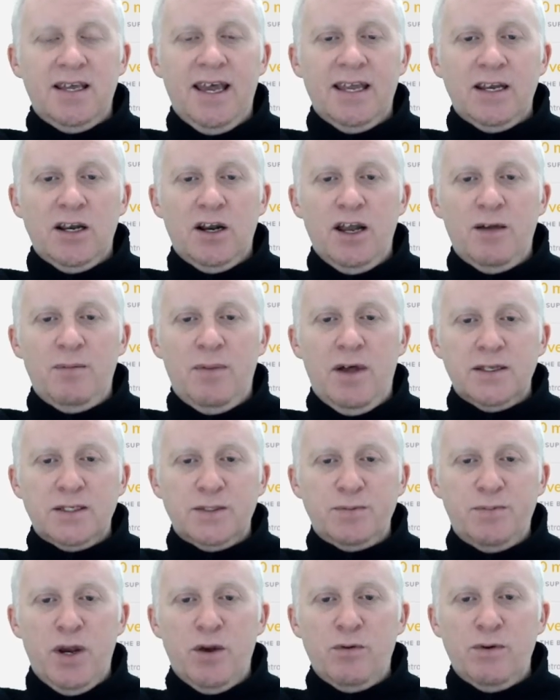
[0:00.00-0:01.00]
and global
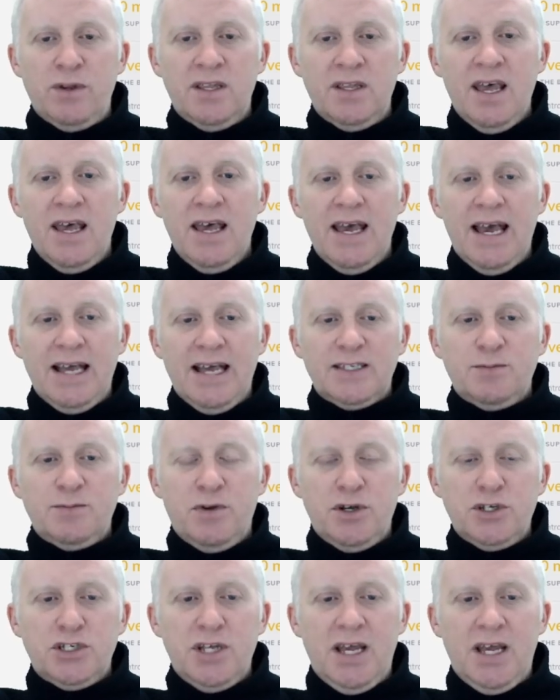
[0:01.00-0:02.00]
spirit as
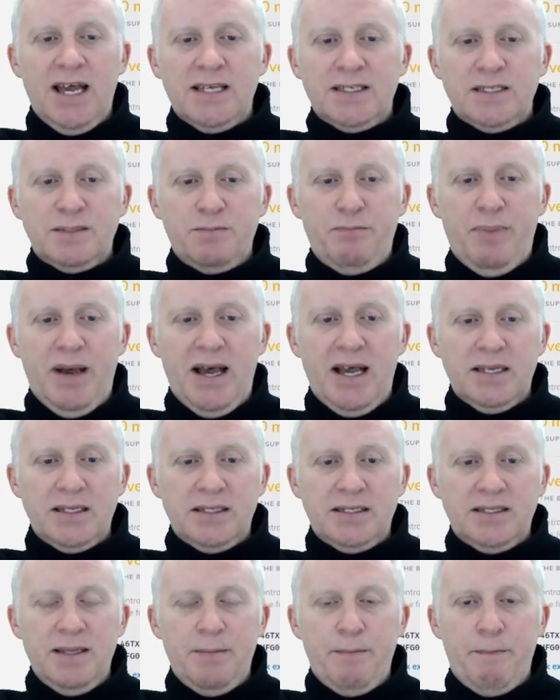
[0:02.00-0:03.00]
much as
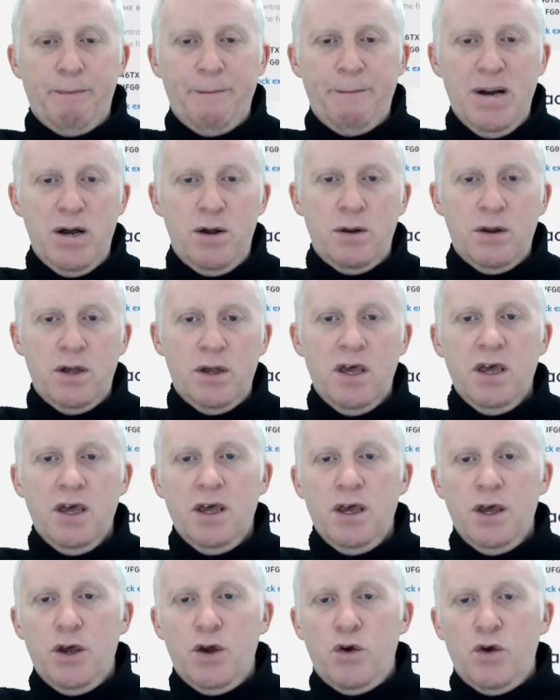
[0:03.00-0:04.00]
possible.
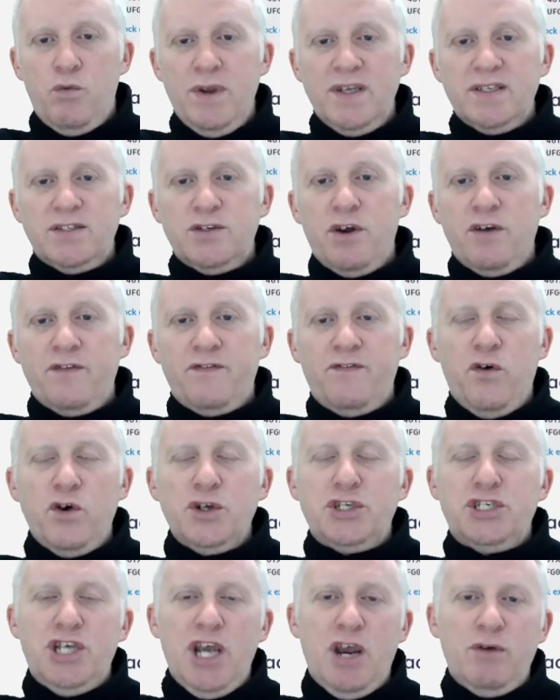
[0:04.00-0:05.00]
Reserved for
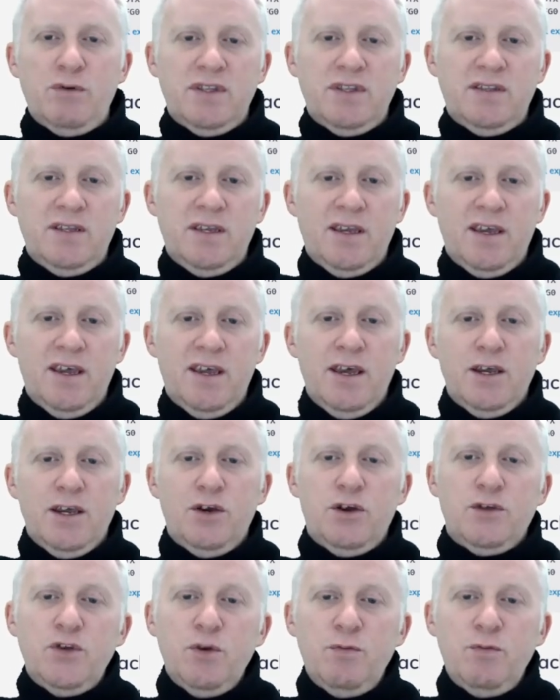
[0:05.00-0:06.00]
charity.
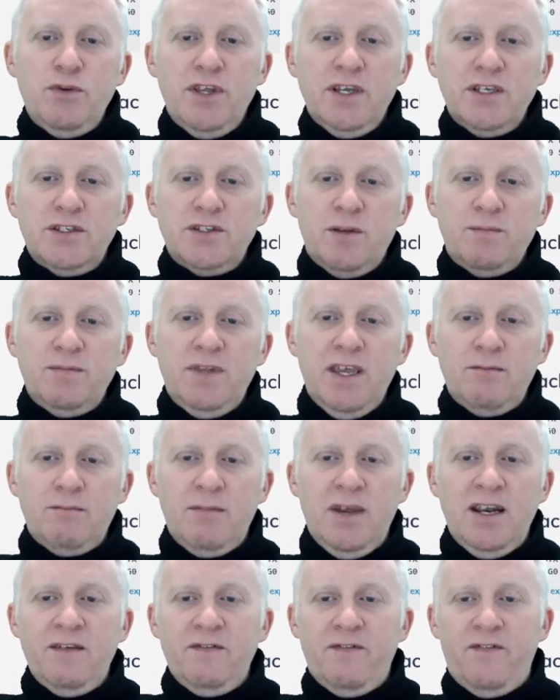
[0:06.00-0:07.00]
Contributing something
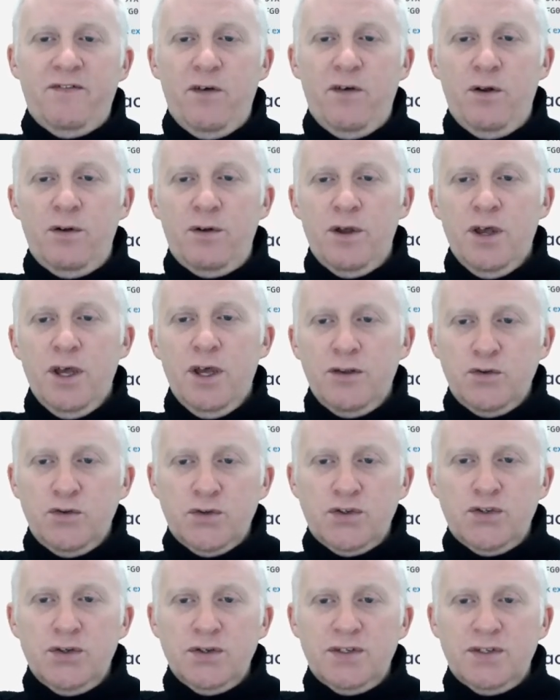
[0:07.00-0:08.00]
meaningful to
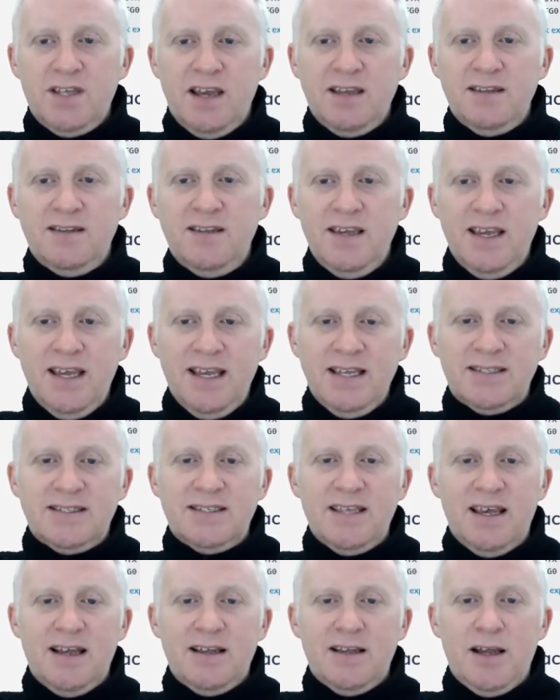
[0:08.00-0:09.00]
society is
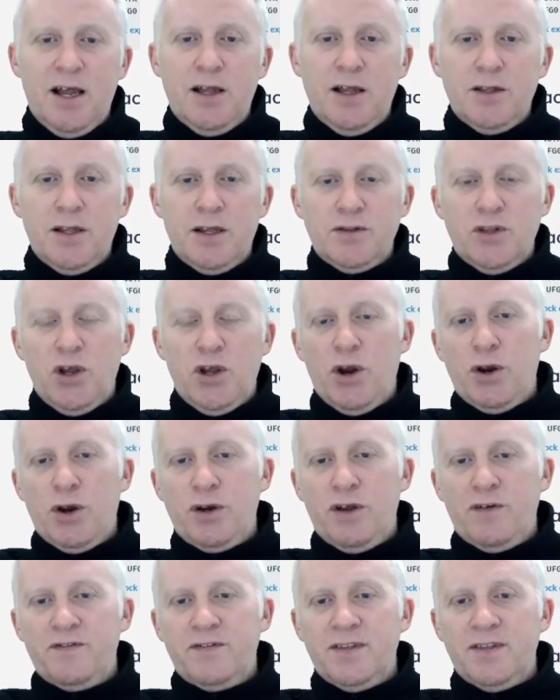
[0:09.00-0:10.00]
uh, at the heart
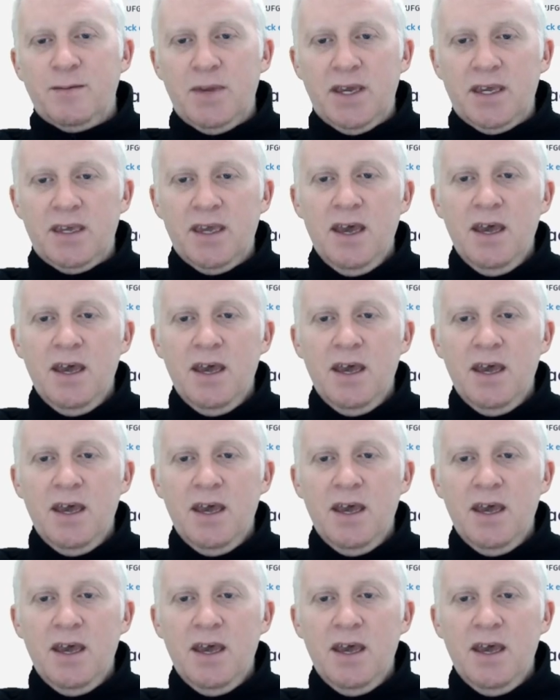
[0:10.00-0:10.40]
of Nimiq.